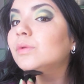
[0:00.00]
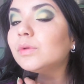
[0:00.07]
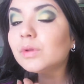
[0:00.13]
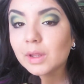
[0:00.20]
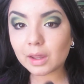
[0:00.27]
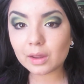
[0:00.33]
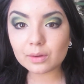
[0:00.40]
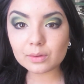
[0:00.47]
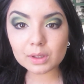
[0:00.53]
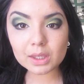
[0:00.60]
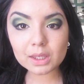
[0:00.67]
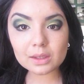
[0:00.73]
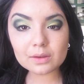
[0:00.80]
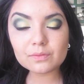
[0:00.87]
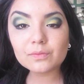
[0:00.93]
Now,
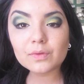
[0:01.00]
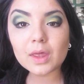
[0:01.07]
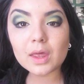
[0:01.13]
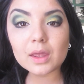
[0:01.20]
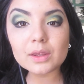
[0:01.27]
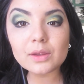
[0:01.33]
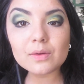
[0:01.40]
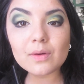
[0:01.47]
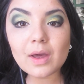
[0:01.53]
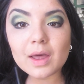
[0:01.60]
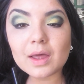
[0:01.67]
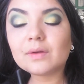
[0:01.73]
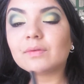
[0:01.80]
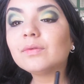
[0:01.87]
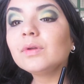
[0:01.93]
if you
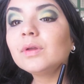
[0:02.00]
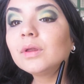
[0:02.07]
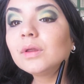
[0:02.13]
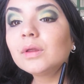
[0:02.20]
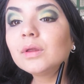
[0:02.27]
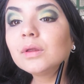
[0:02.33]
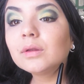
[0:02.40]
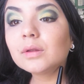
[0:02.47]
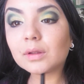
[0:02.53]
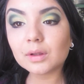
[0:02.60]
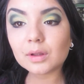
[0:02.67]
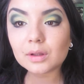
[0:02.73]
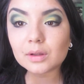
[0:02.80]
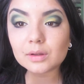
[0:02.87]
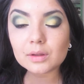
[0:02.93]
have
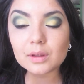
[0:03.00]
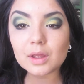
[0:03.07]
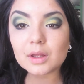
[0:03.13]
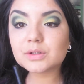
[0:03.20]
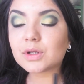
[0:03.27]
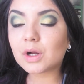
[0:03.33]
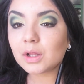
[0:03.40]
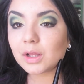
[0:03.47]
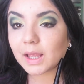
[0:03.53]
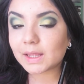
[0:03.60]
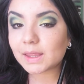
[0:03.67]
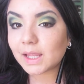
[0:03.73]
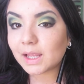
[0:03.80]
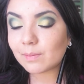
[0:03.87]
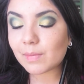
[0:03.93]
a jawline
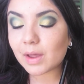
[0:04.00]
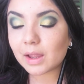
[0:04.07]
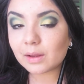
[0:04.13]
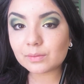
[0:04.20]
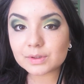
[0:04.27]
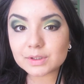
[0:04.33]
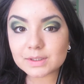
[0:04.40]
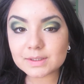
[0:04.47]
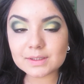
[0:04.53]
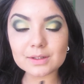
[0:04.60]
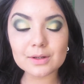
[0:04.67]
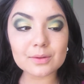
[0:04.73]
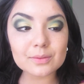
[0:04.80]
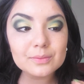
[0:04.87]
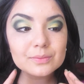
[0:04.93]
like mine, which is, you
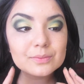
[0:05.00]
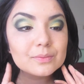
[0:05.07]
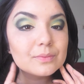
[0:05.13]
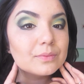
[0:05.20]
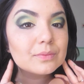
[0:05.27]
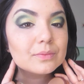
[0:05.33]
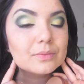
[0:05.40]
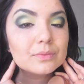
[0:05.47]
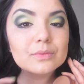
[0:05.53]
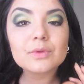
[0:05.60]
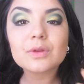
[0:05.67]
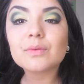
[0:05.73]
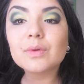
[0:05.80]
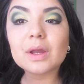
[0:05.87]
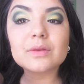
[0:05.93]
know,
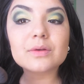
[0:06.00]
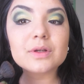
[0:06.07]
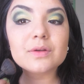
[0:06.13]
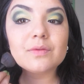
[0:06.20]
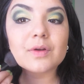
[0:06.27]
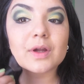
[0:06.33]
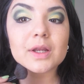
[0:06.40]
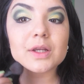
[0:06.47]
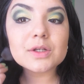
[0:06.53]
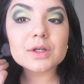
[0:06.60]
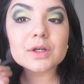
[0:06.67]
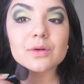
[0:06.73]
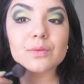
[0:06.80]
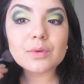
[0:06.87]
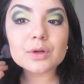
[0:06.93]
rather defined, you're
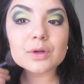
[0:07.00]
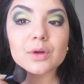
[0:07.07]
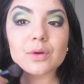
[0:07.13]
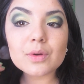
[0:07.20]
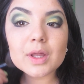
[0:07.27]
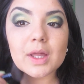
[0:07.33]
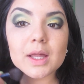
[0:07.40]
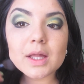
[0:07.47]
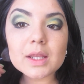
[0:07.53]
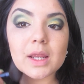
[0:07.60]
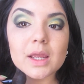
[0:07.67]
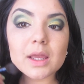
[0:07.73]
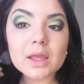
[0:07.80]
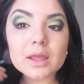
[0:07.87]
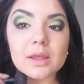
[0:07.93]
going to want to go ahead
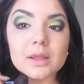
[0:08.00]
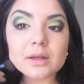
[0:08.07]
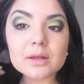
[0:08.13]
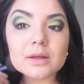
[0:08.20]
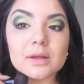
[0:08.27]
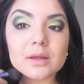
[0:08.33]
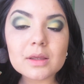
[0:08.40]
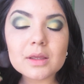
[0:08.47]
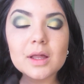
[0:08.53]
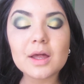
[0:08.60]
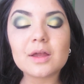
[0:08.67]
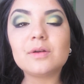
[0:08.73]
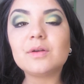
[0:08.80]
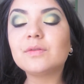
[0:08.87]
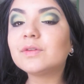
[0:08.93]
and, I
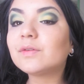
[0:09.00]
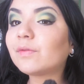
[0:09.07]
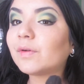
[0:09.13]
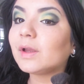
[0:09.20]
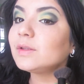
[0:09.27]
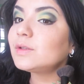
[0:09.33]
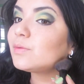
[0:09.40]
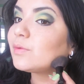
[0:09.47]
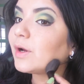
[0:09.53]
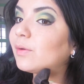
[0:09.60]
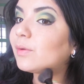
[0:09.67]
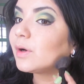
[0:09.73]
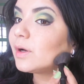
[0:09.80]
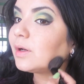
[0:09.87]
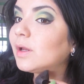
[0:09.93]
don't know if defined is the right
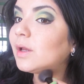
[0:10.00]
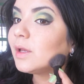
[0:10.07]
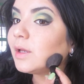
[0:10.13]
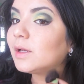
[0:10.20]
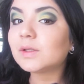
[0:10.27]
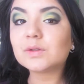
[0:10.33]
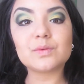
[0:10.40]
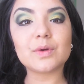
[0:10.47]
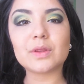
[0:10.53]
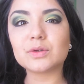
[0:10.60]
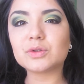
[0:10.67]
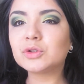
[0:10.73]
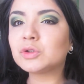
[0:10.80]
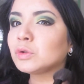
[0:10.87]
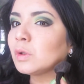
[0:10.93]
word, it's rather
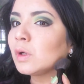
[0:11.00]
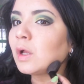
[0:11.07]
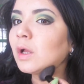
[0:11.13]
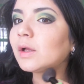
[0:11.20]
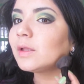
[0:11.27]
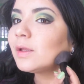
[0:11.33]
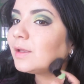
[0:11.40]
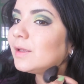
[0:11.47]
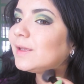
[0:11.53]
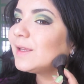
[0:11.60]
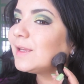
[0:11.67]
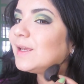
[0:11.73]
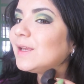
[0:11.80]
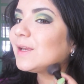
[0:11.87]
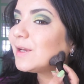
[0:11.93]
strong.
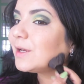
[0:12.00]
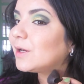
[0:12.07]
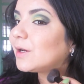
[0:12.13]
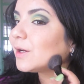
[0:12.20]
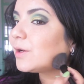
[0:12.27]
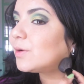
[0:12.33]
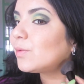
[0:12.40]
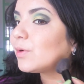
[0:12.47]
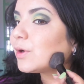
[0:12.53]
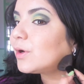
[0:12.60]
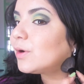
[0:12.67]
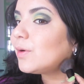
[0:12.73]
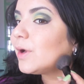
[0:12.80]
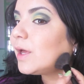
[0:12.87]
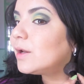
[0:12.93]
You're going to want to
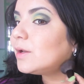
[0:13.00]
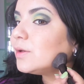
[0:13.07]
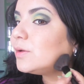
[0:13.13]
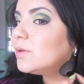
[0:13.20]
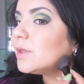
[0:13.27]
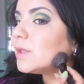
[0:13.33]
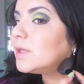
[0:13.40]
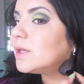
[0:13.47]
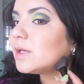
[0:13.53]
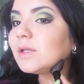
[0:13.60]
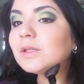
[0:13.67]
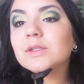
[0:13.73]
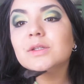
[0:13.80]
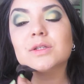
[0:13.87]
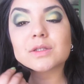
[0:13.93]
go ahead and do
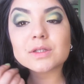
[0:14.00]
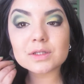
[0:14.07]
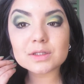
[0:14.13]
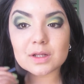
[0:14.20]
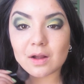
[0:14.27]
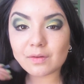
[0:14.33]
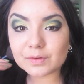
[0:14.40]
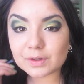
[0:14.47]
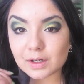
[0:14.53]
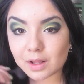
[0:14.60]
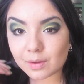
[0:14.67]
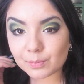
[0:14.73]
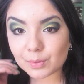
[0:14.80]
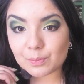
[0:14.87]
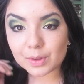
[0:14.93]
this just to soften it
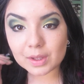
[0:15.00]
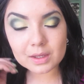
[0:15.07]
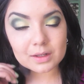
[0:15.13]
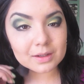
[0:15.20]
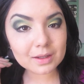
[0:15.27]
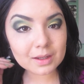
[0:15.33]
up a bit.